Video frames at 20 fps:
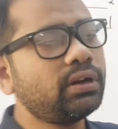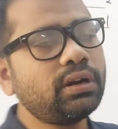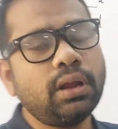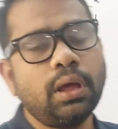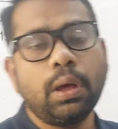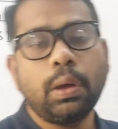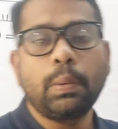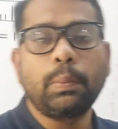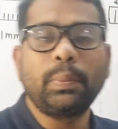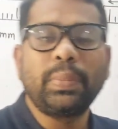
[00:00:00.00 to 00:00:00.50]
1
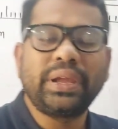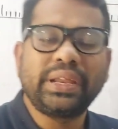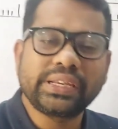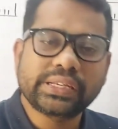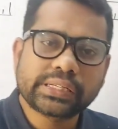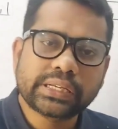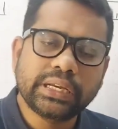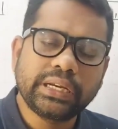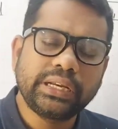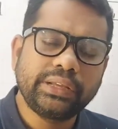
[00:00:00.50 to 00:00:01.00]

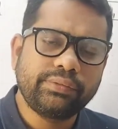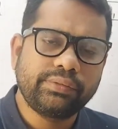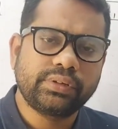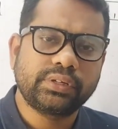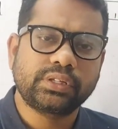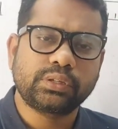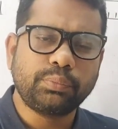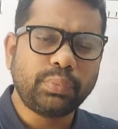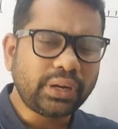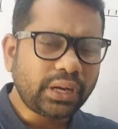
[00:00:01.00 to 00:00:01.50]
main scale
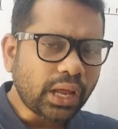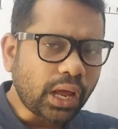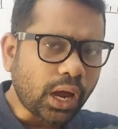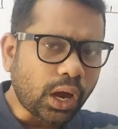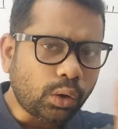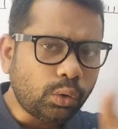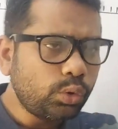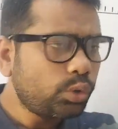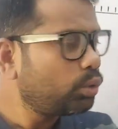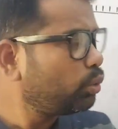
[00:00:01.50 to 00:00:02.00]
divisions. But
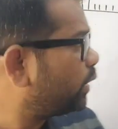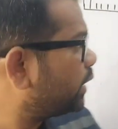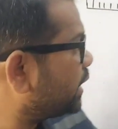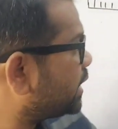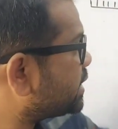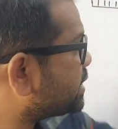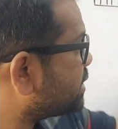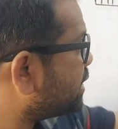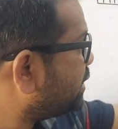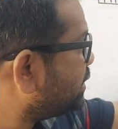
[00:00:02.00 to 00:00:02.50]
how to
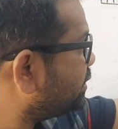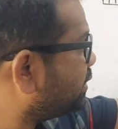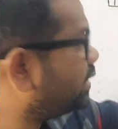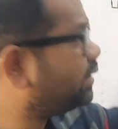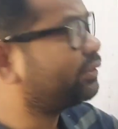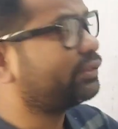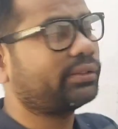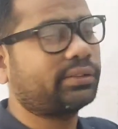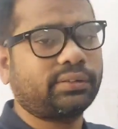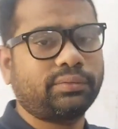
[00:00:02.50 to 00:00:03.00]
understand
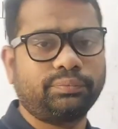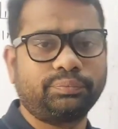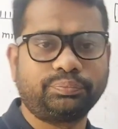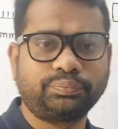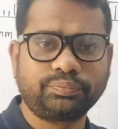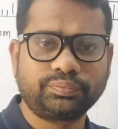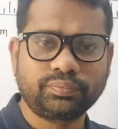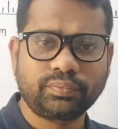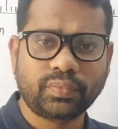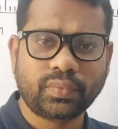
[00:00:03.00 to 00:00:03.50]
this?
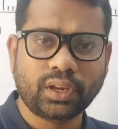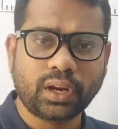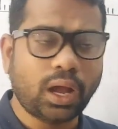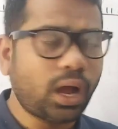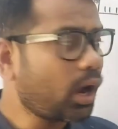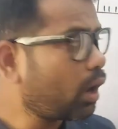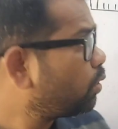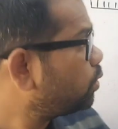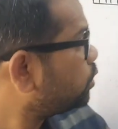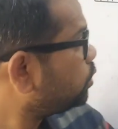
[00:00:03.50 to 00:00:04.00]

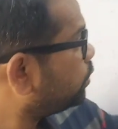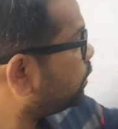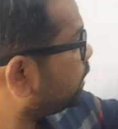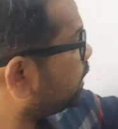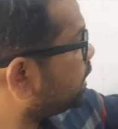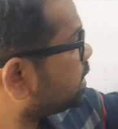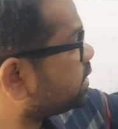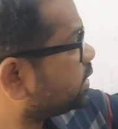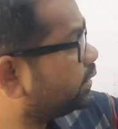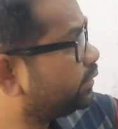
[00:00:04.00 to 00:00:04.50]
How to
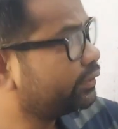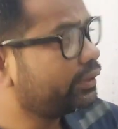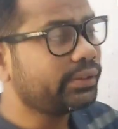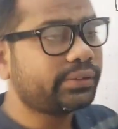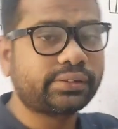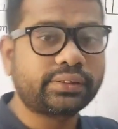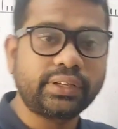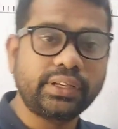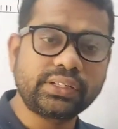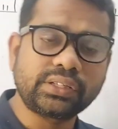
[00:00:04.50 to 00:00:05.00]
understand
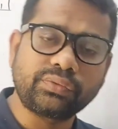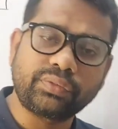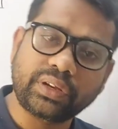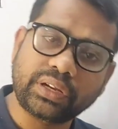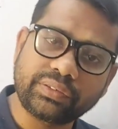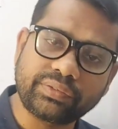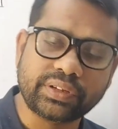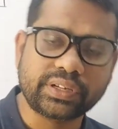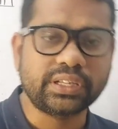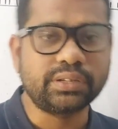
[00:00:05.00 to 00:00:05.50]
this is a
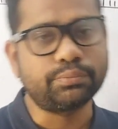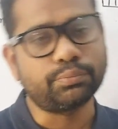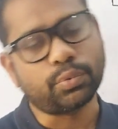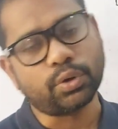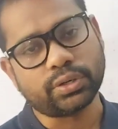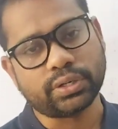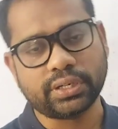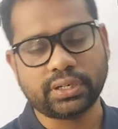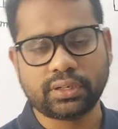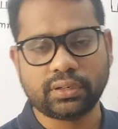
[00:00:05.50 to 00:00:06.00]
very
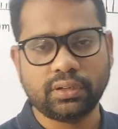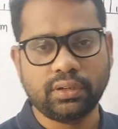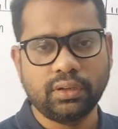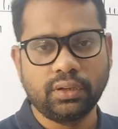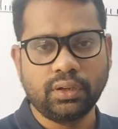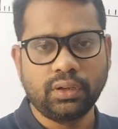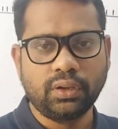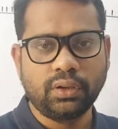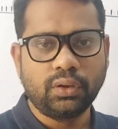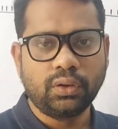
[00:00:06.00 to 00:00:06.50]
important.
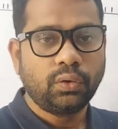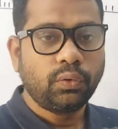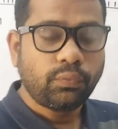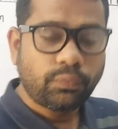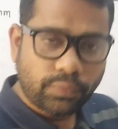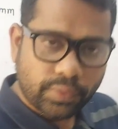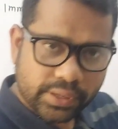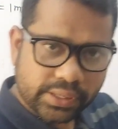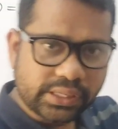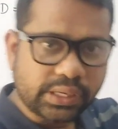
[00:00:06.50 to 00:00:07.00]

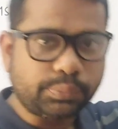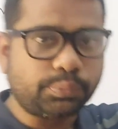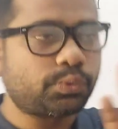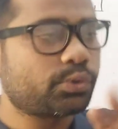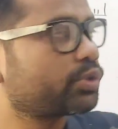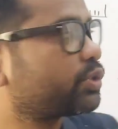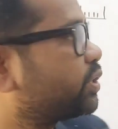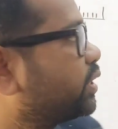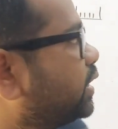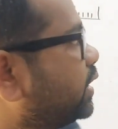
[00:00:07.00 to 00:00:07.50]
For
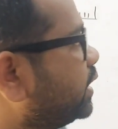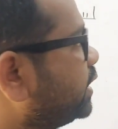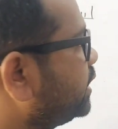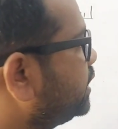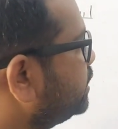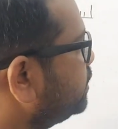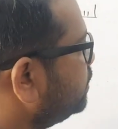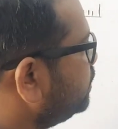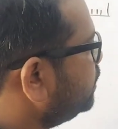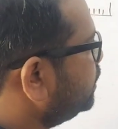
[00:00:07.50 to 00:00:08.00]
suppose,
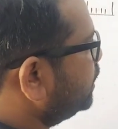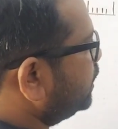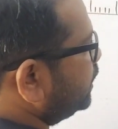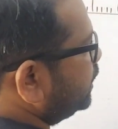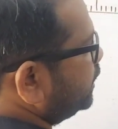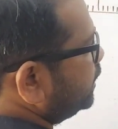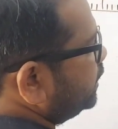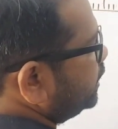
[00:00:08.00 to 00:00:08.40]
children, here